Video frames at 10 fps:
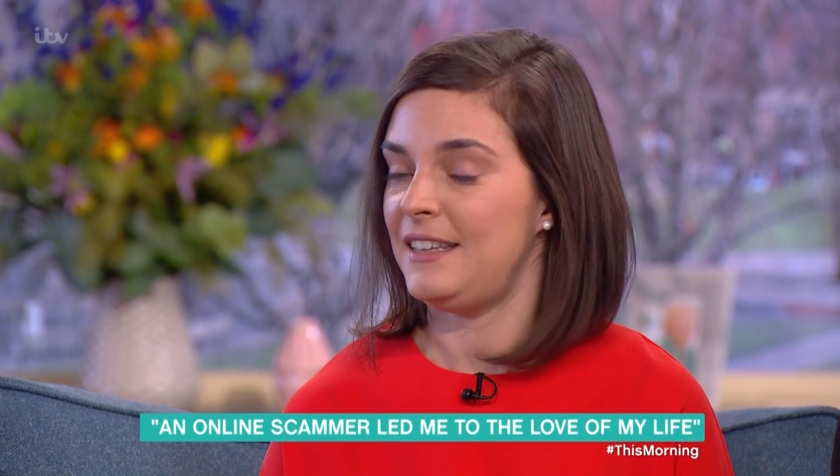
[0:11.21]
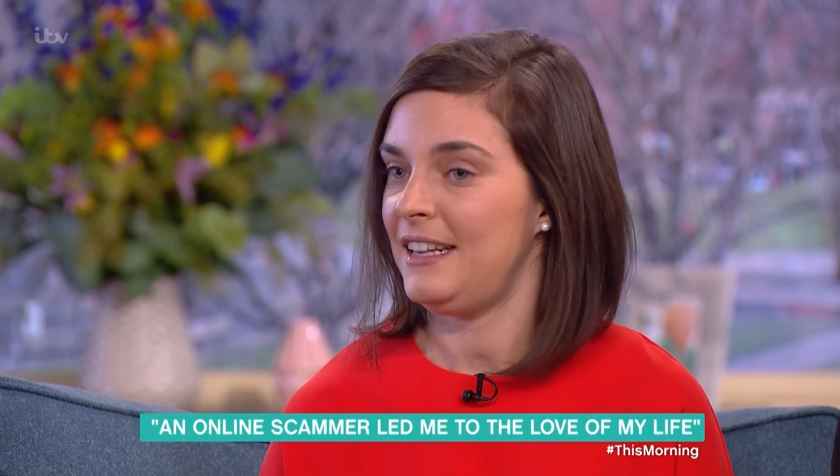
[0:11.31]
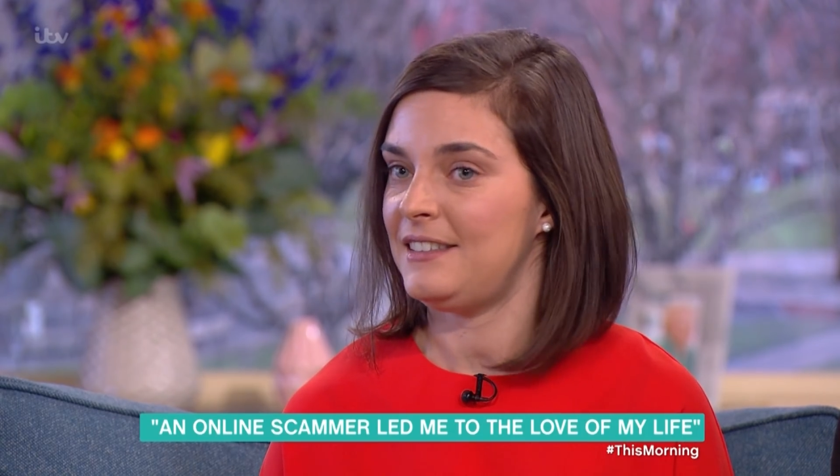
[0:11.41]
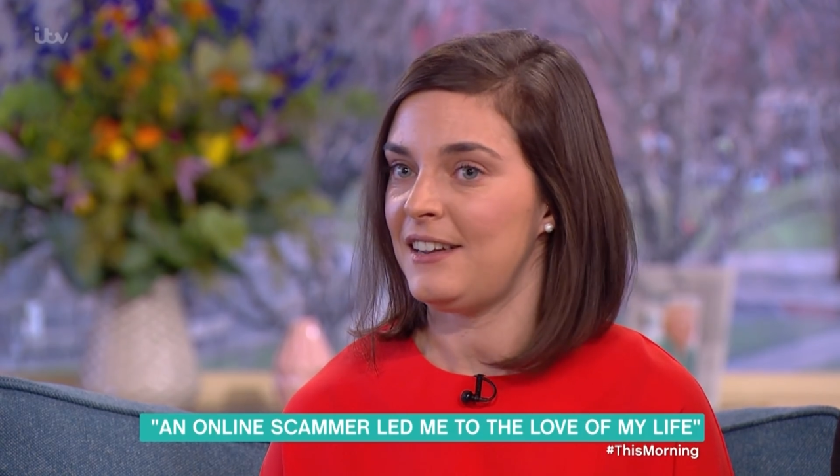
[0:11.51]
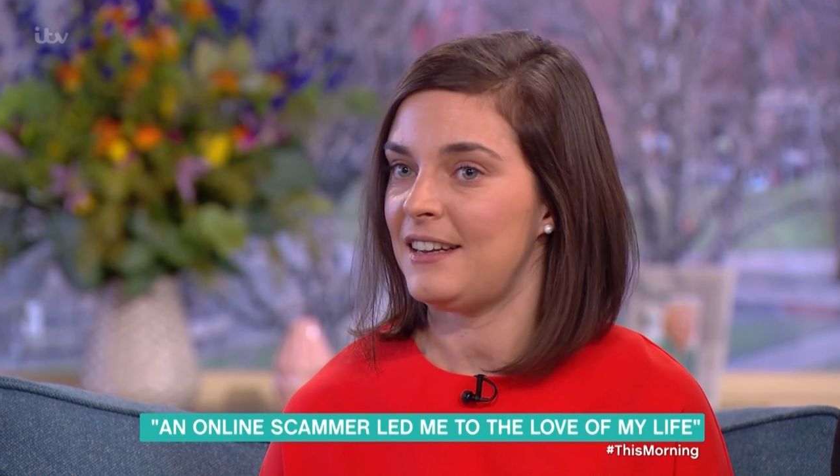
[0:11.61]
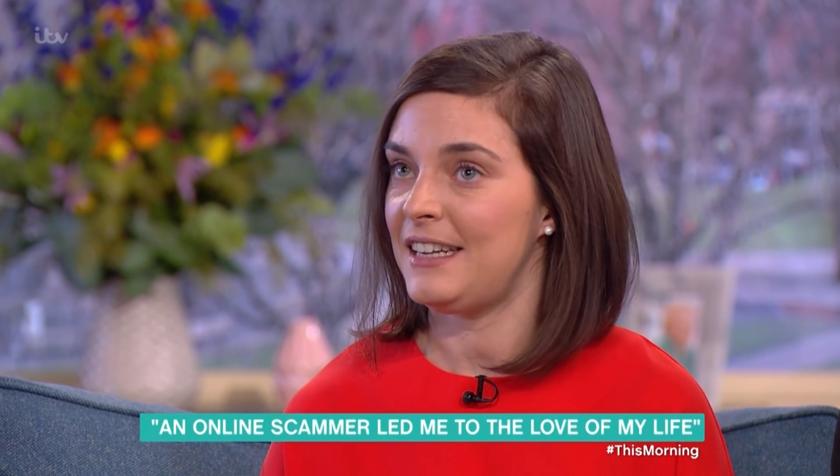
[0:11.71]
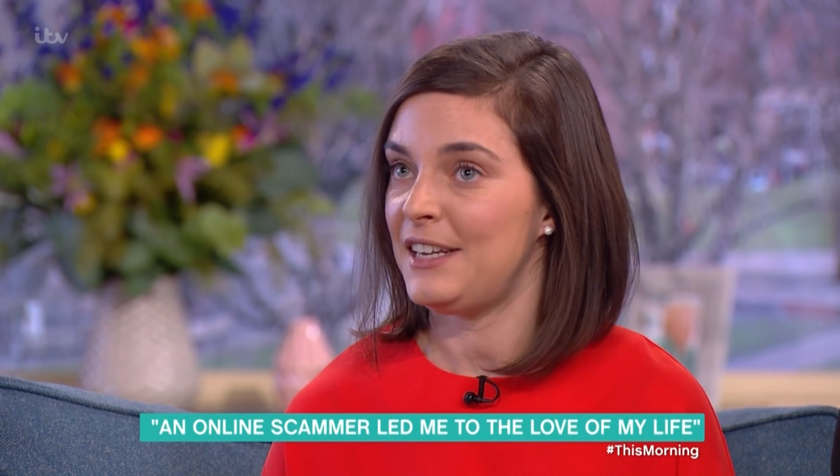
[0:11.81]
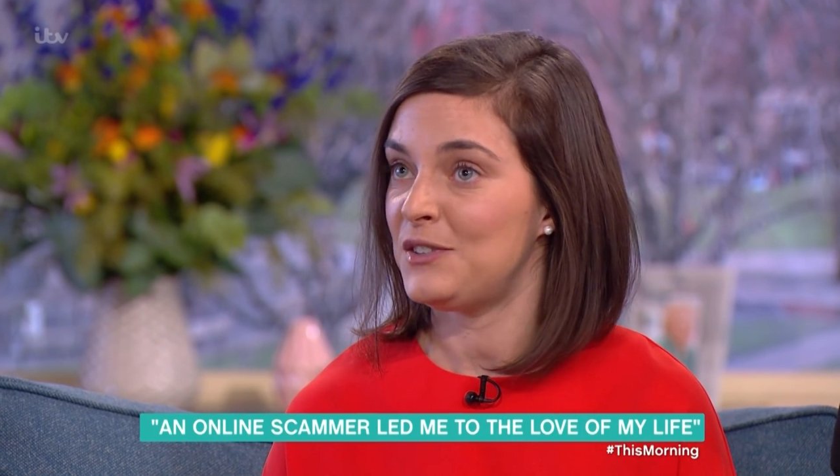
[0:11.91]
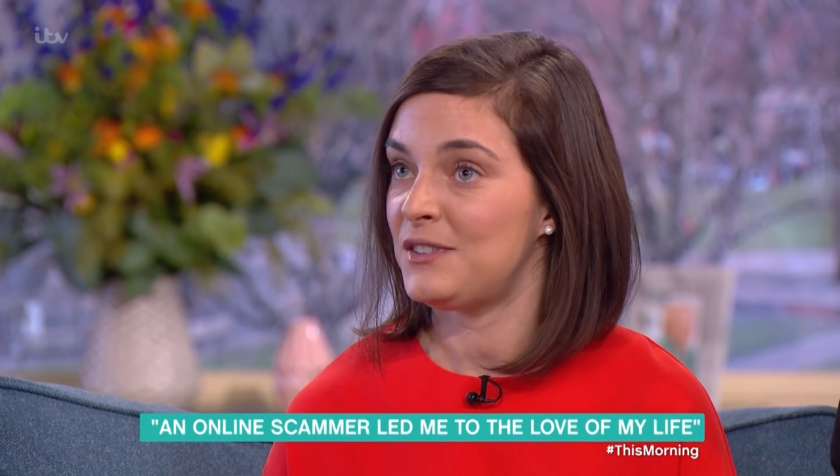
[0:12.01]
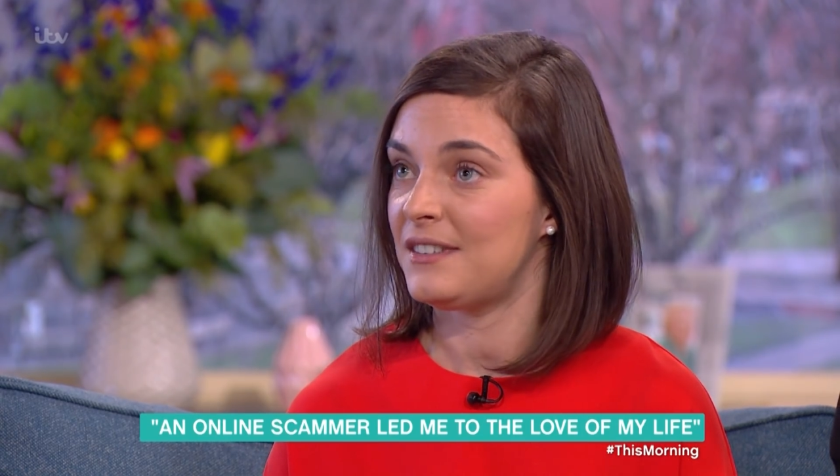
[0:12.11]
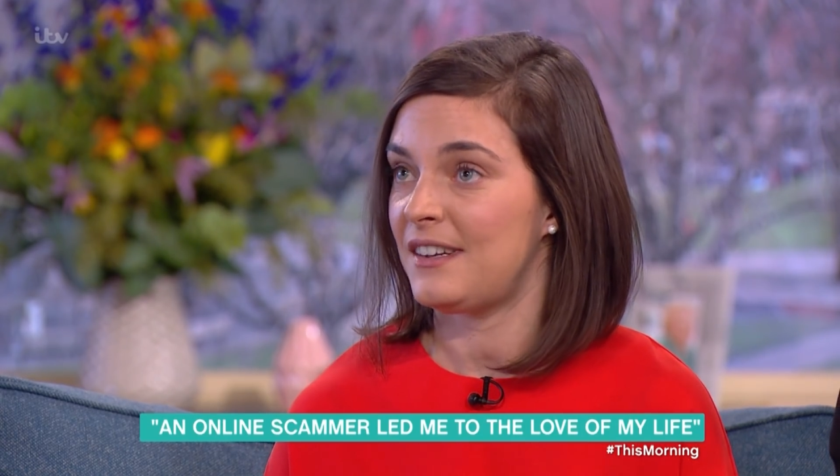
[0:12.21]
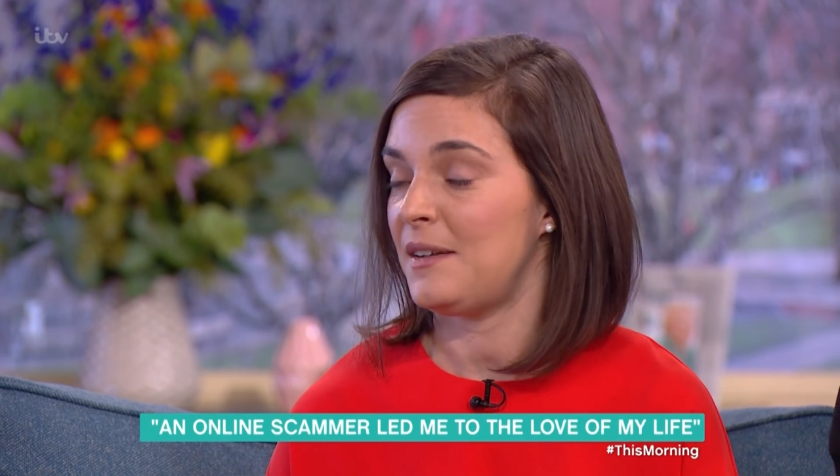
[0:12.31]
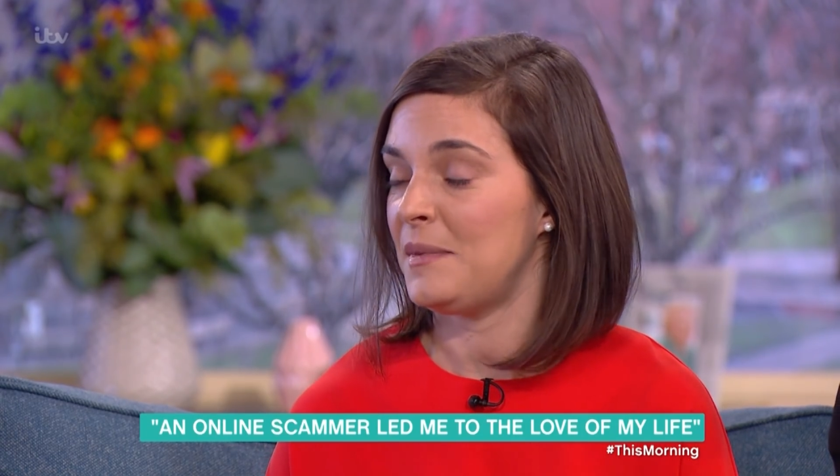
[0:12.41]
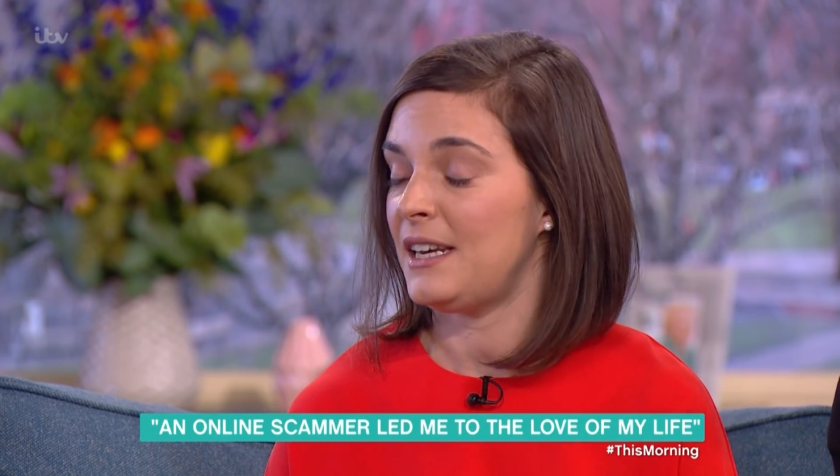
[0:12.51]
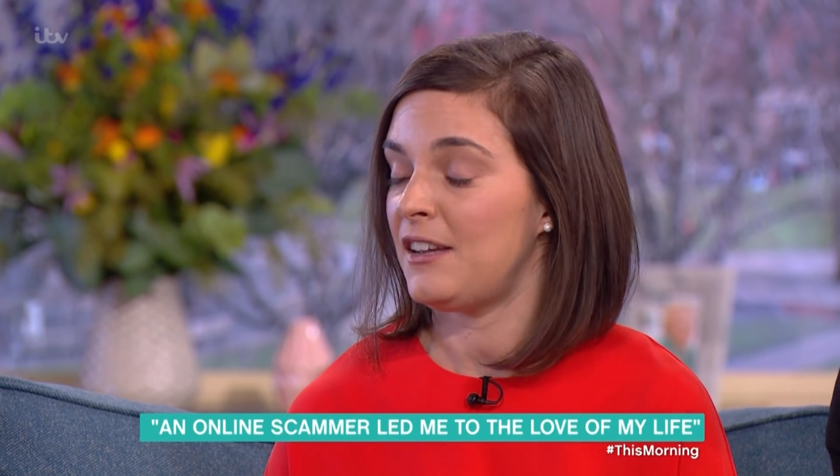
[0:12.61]
exactly, because,
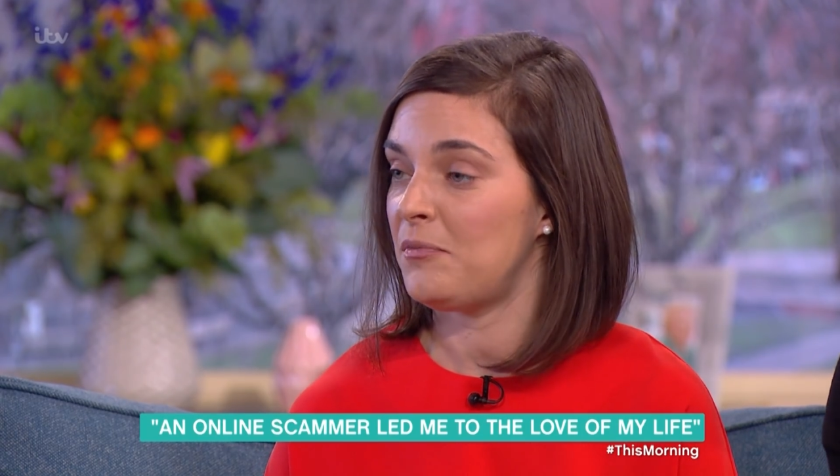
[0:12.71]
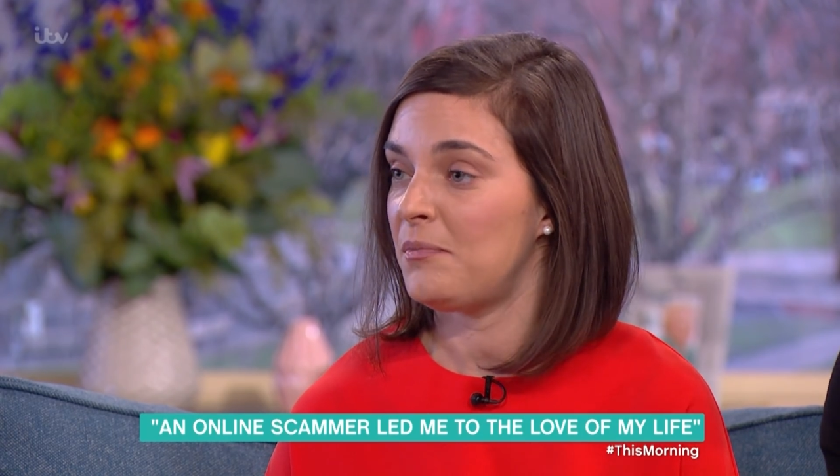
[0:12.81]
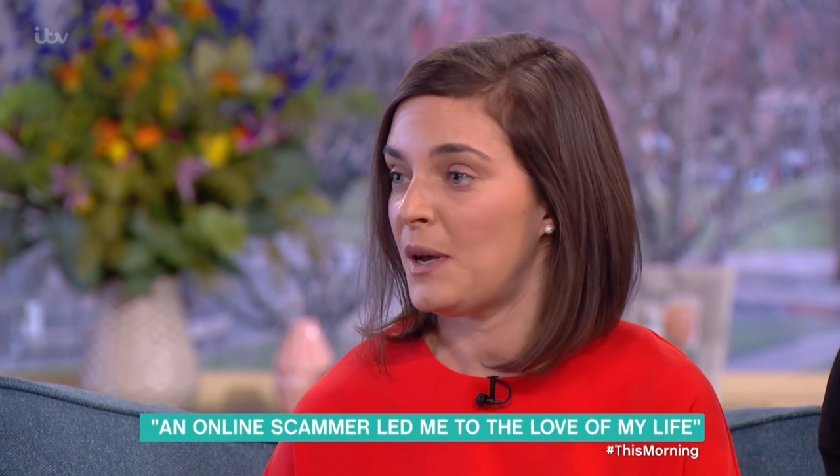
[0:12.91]
I mean, I've,